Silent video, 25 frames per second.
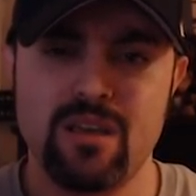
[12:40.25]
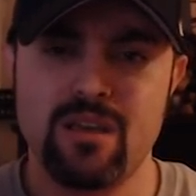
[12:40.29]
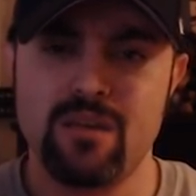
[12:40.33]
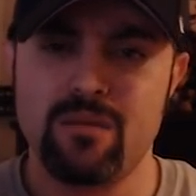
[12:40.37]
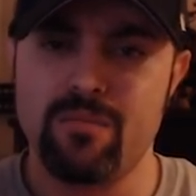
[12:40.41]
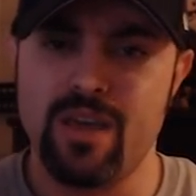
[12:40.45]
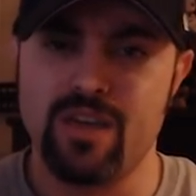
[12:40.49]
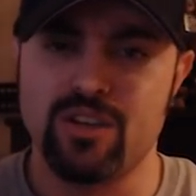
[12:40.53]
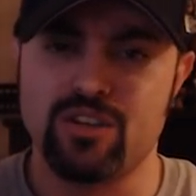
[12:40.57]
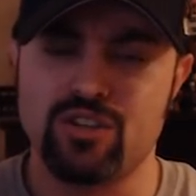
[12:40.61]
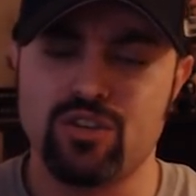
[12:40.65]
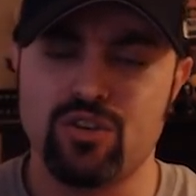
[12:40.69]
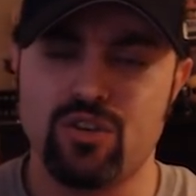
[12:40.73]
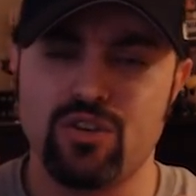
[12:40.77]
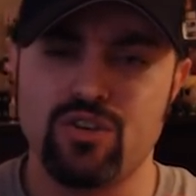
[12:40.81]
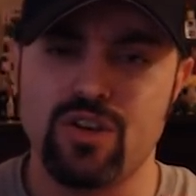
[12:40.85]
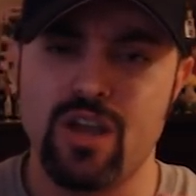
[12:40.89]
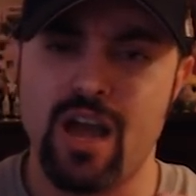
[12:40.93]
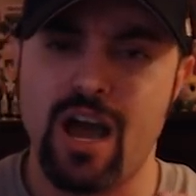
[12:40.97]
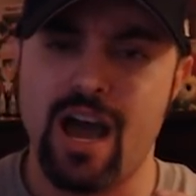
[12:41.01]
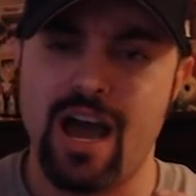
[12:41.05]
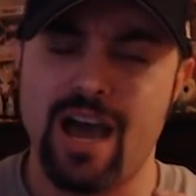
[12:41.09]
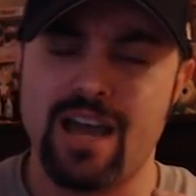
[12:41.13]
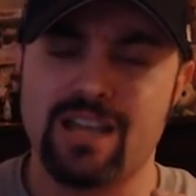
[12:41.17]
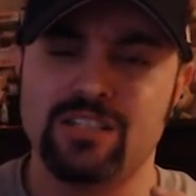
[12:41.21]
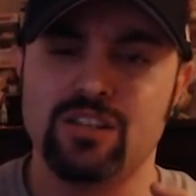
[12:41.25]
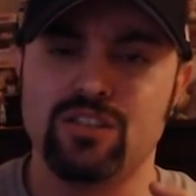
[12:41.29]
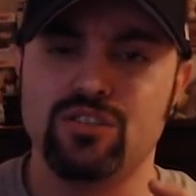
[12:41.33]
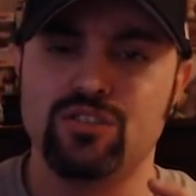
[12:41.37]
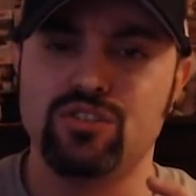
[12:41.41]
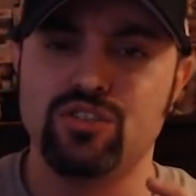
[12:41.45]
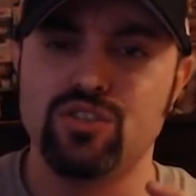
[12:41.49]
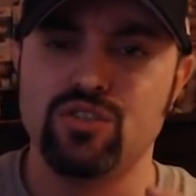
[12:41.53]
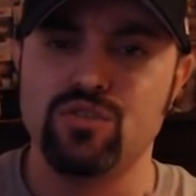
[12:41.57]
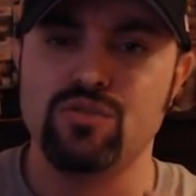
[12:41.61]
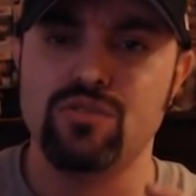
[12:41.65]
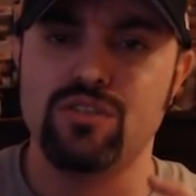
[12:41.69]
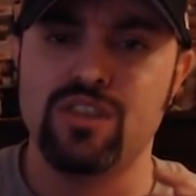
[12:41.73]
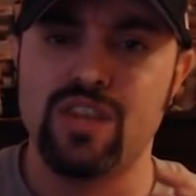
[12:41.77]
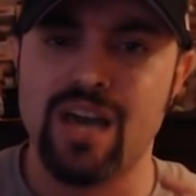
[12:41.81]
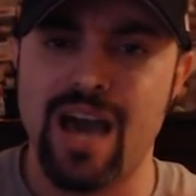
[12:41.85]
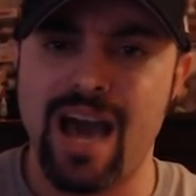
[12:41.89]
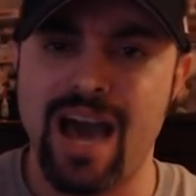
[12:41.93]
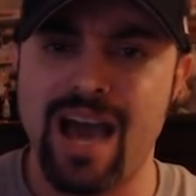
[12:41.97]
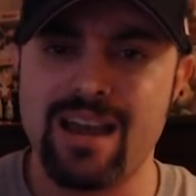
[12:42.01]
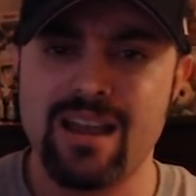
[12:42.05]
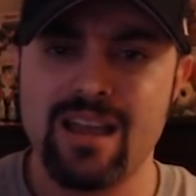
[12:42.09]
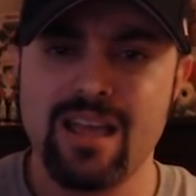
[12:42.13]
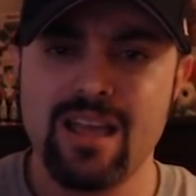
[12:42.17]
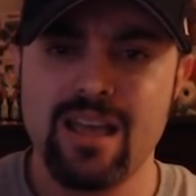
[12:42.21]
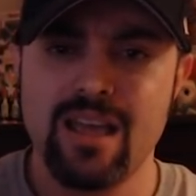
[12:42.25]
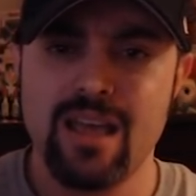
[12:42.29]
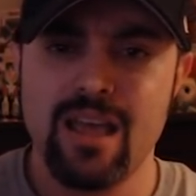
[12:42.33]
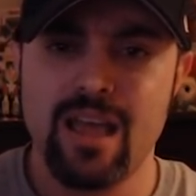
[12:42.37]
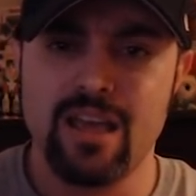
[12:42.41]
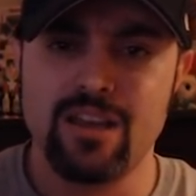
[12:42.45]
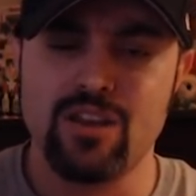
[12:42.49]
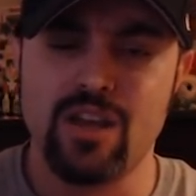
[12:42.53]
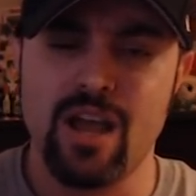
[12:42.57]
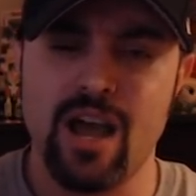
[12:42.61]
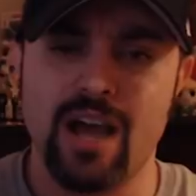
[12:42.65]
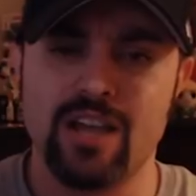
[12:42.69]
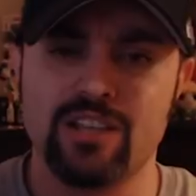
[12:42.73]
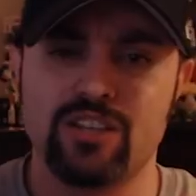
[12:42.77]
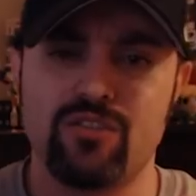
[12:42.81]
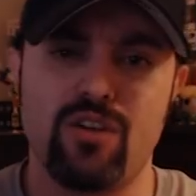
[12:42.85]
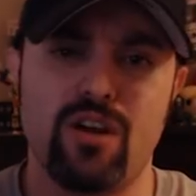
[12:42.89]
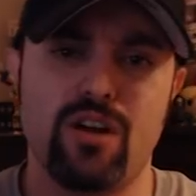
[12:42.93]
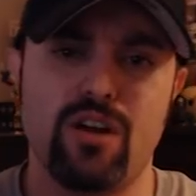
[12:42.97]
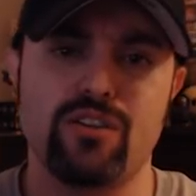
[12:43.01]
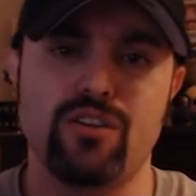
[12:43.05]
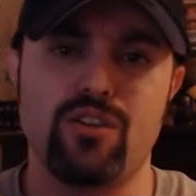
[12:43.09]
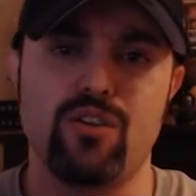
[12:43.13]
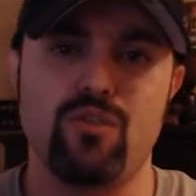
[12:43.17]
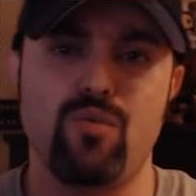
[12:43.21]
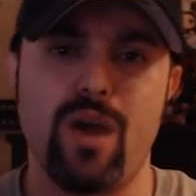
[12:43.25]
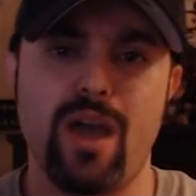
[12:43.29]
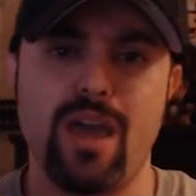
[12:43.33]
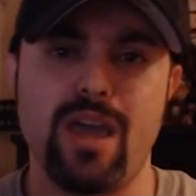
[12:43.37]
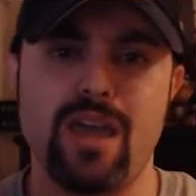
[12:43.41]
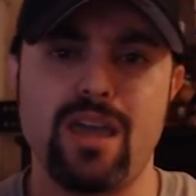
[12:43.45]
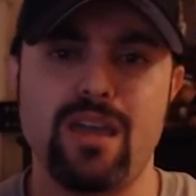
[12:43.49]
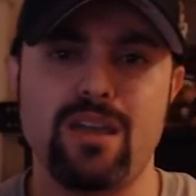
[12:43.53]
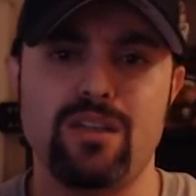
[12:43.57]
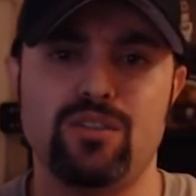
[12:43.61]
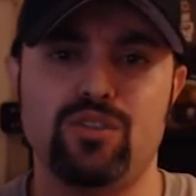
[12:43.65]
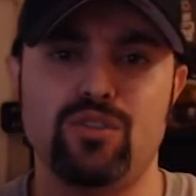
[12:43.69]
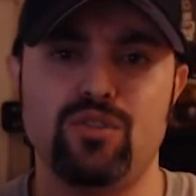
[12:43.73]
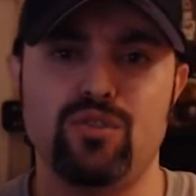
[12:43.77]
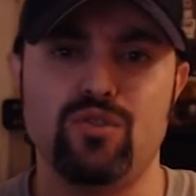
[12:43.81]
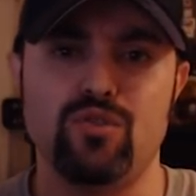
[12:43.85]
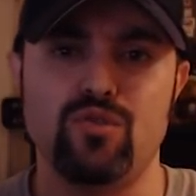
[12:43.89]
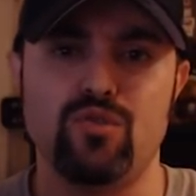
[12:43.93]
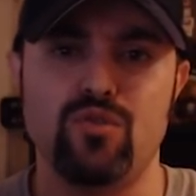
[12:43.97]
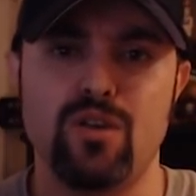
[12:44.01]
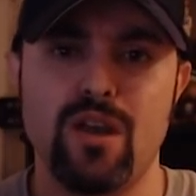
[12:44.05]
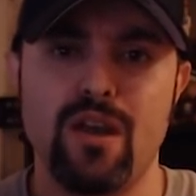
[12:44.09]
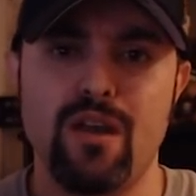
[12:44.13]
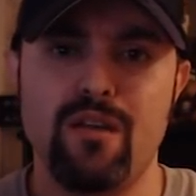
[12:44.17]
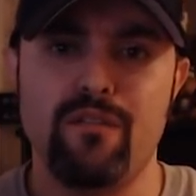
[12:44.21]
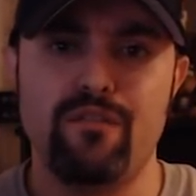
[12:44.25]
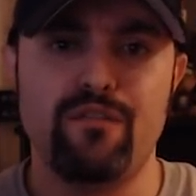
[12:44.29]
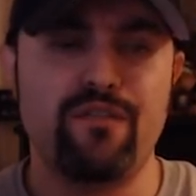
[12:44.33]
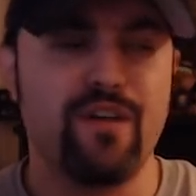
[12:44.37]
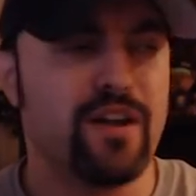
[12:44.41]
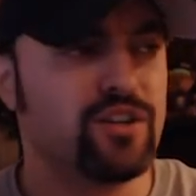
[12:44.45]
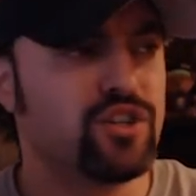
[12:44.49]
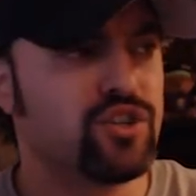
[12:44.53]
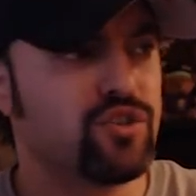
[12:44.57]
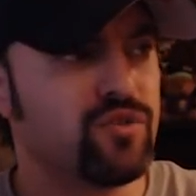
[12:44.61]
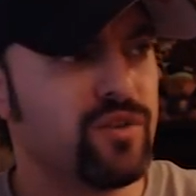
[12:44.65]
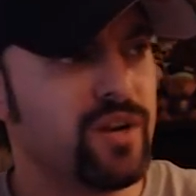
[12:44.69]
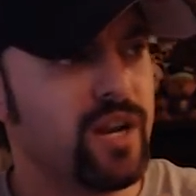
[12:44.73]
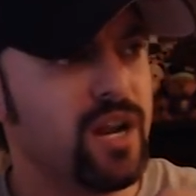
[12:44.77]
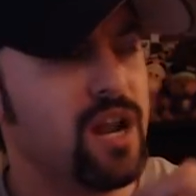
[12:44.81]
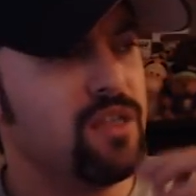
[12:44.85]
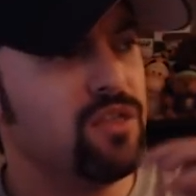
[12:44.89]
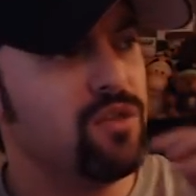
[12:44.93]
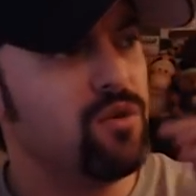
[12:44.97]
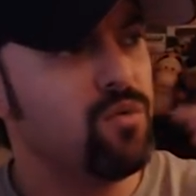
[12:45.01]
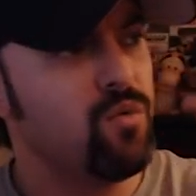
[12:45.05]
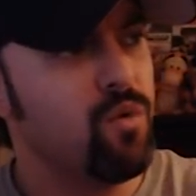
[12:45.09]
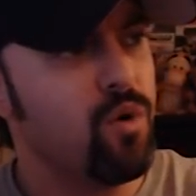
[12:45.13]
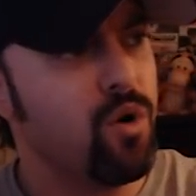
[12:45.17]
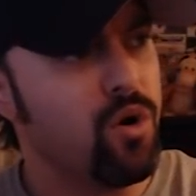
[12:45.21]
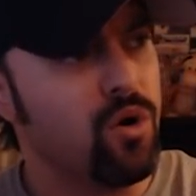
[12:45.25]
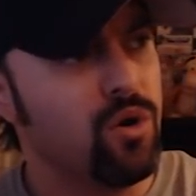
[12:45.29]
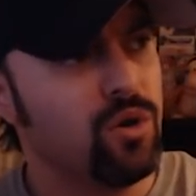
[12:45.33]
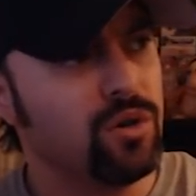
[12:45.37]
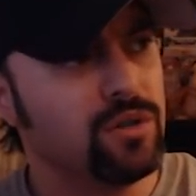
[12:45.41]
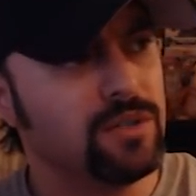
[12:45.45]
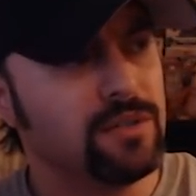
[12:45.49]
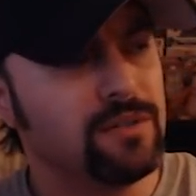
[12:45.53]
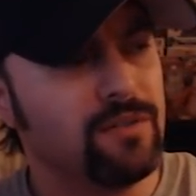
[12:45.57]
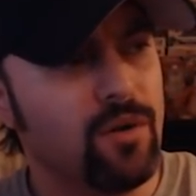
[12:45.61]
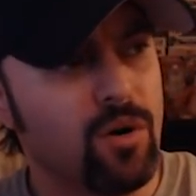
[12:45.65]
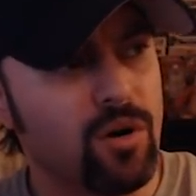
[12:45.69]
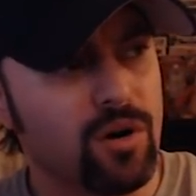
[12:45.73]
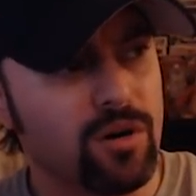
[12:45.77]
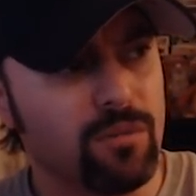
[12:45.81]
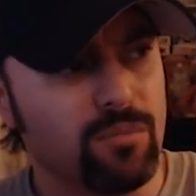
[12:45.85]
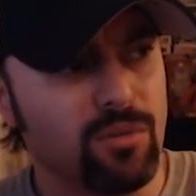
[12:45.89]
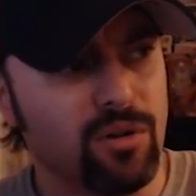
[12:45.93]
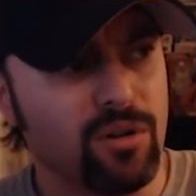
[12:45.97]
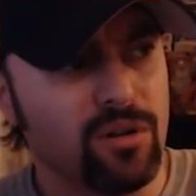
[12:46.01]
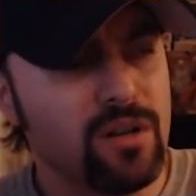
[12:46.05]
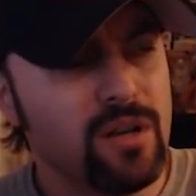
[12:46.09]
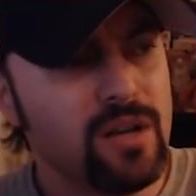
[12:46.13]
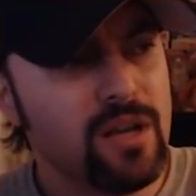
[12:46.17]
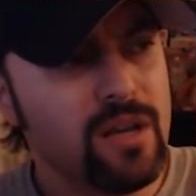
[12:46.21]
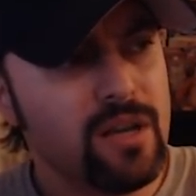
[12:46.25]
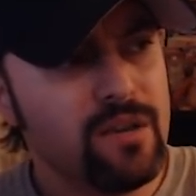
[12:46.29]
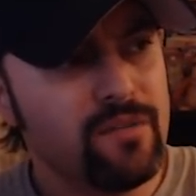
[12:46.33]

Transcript: Make sure you guys do that and you guys are on your way to venturing in the world of Audible.